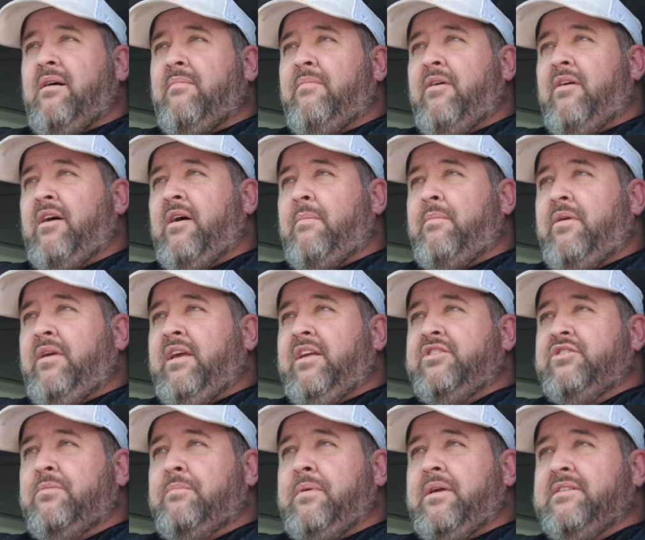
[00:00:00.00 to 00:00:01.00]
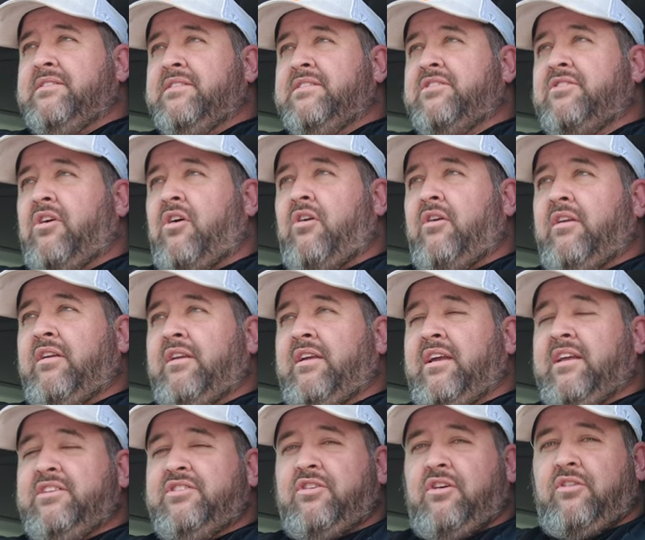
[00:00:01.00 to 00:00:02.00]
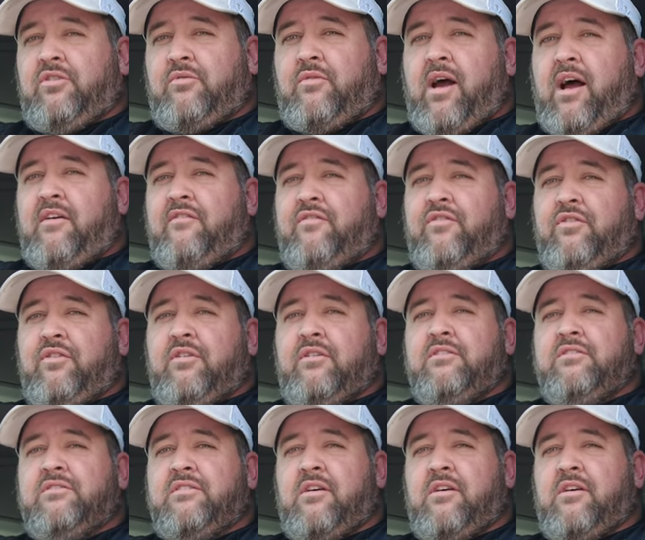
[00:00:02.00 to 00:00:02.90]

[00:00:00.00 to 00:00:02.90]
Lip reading: They'll help you get your business started and get you on the right foot.